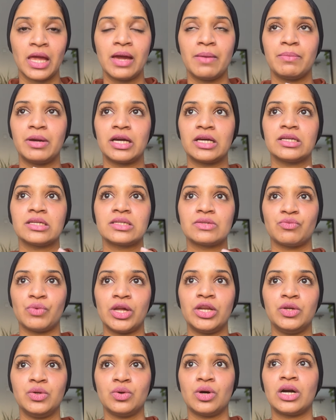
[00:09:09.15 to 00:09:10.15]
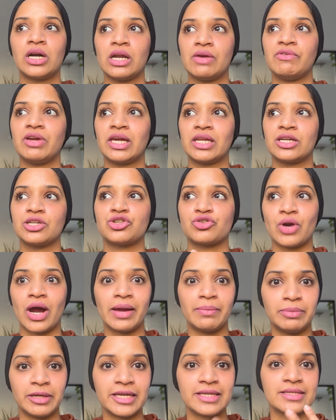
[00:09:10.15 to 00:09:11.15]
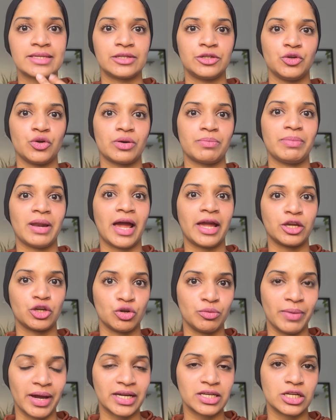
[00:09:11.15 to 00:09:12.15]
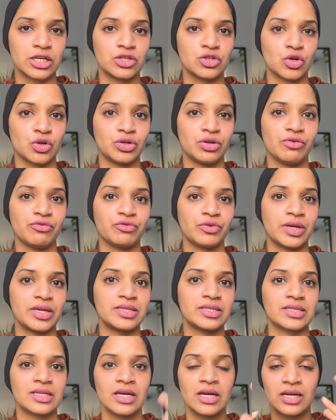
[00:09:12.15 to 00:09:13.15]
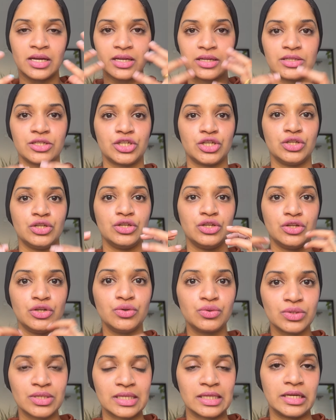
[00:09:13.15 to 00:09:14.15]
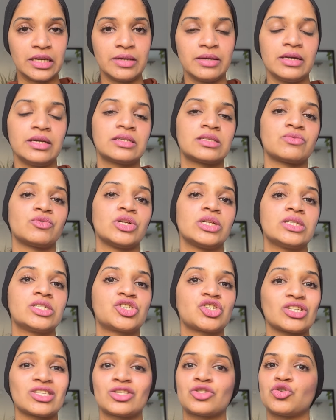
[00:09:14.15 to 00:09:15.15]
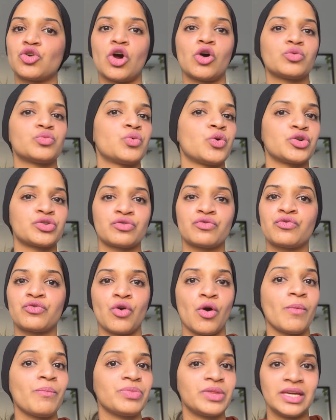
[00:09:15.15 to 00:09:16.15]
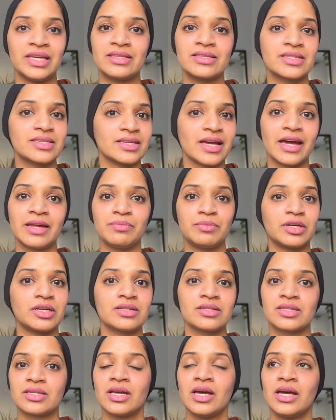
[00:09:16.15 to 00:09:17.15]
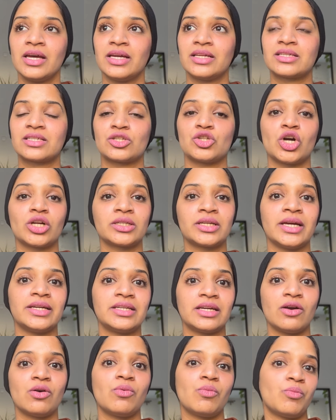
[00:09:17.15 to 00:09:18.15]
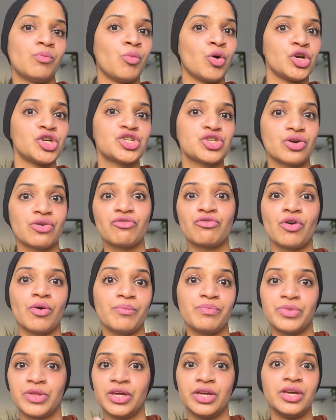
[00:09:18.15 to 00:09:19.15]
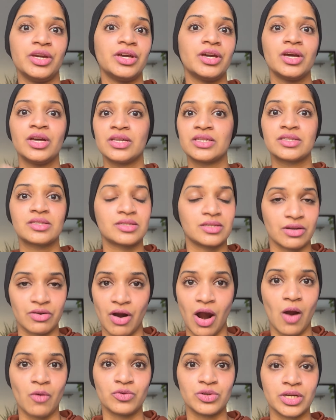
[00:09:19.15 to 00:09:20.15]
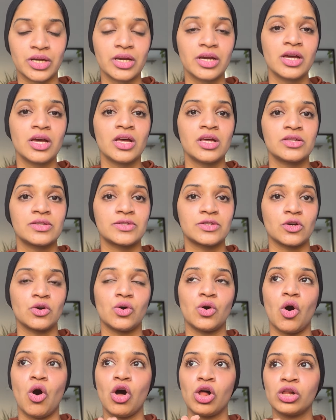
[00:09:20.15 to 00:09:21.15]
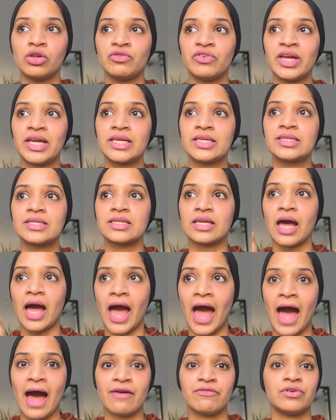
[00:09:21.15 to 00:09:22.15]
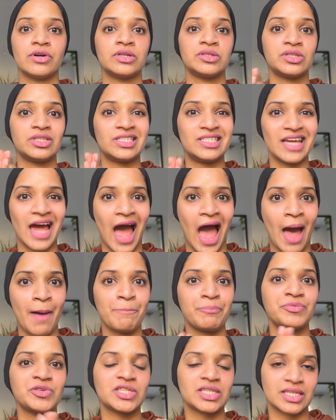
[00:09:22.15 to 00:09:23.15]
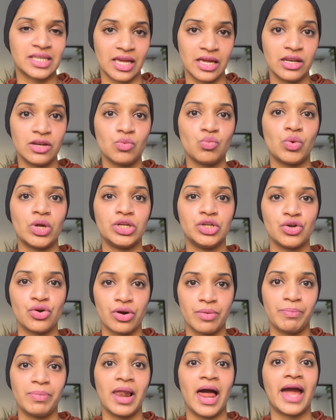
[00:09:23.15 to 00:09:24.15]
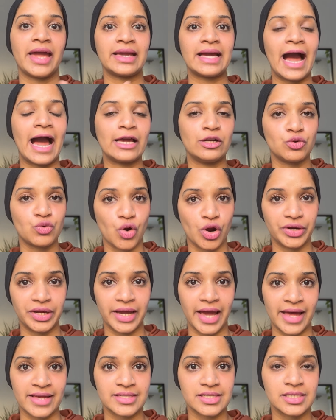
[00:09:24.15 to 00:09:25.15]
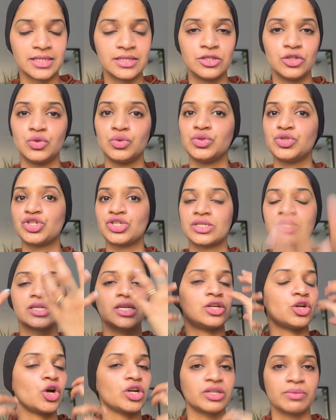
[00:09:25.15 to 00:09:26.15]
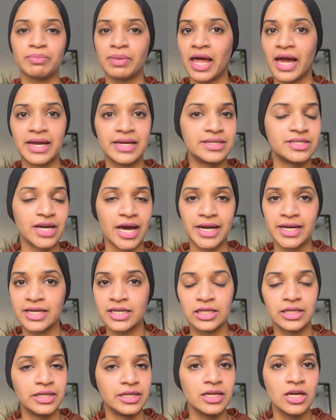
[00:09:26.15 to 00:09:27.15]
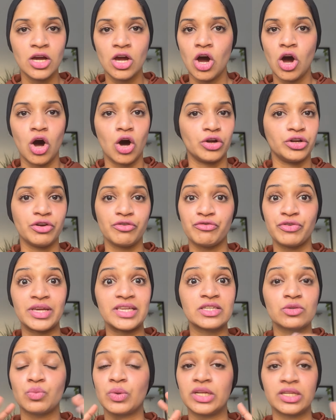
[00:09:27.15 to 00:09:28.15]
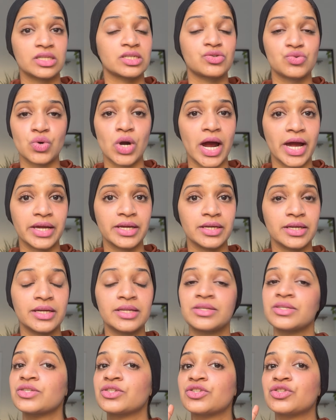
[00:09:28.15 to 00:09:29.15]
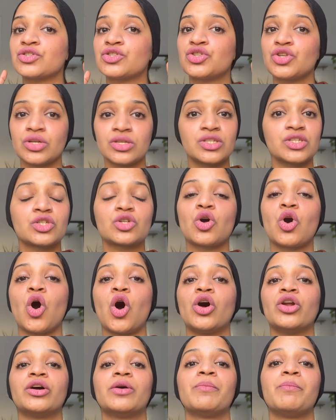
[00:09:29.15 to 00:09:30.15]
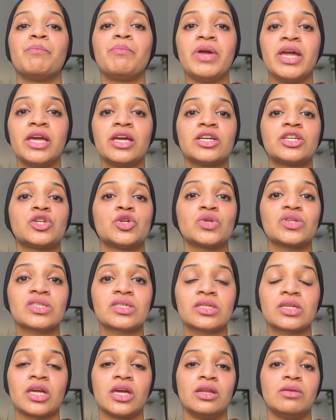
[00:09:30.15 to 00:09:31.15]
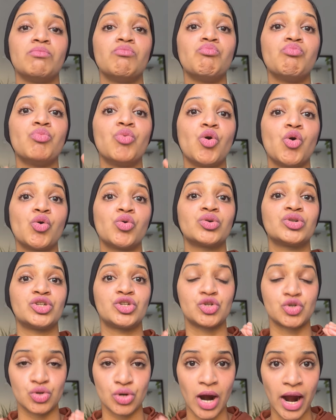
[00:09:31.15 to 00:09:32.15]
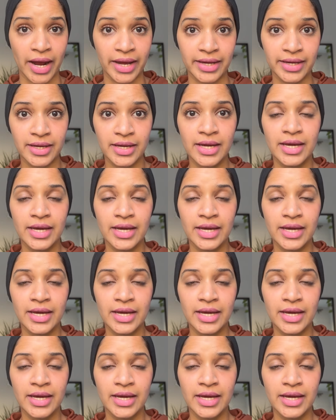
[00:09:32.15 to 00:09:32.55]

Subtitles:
because when you are living in a dry place and you're applying humectant on your face continuously, it will just draw out water from the inside because it's not getting moisture from the surrounding. So always have a damp skin when you're applying hyaluronic acid. You just cannot apply it directly on your face when it's dry. It is just gonna make your skin more dry.